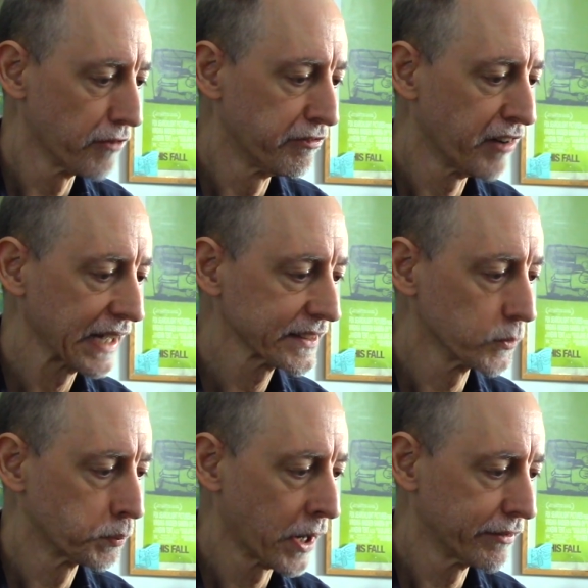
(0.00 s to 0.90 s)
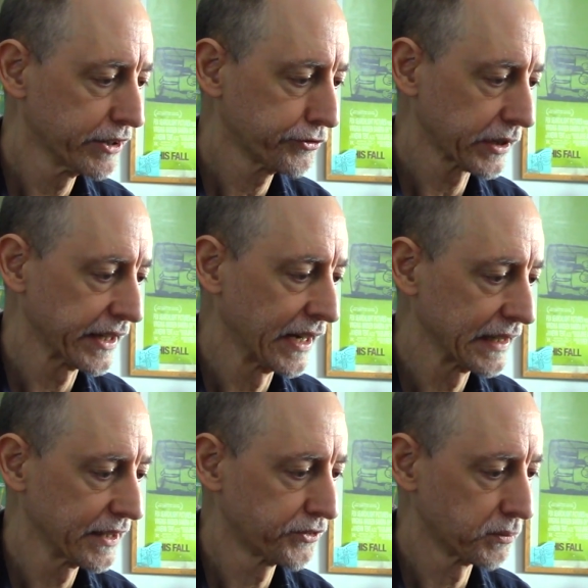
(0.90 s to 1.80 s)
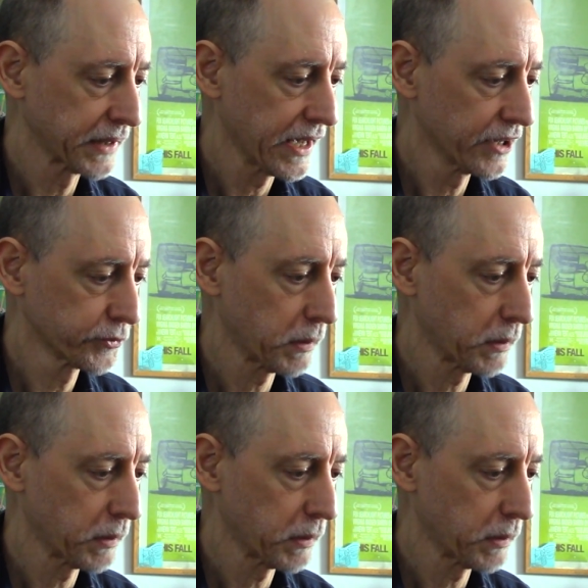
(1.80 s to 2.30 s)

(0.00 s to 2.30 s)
violent and poverty-stricken highlands from chaos